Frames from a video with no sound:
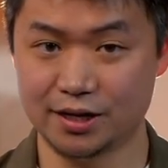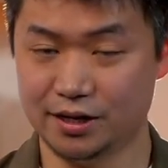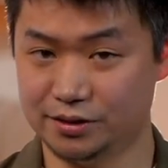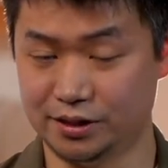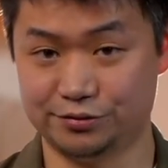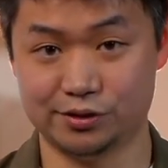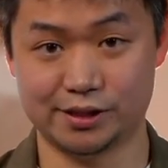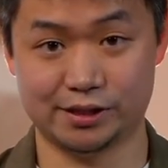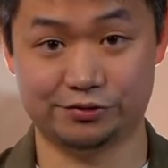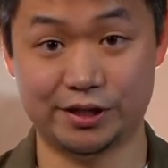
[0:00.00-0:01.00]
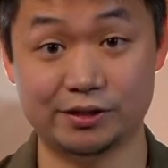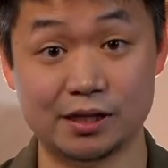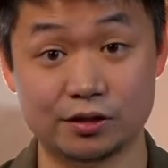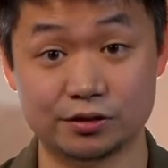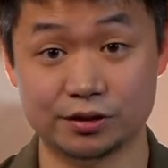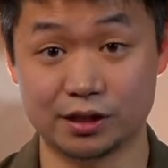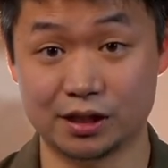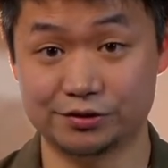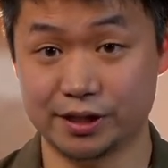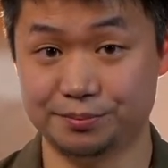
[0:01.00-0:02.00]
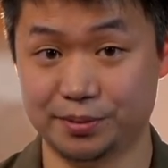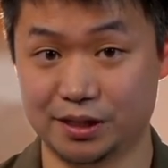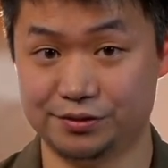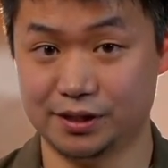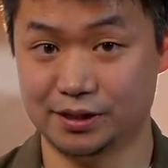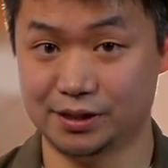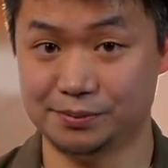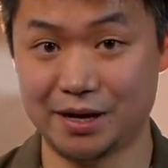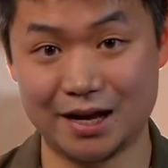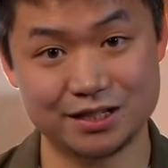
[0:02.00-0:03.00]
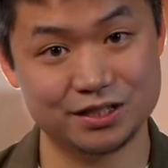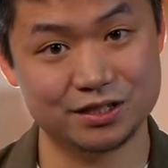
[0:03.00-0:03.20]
Therefore, there's very little nerfed and buffed in this patch.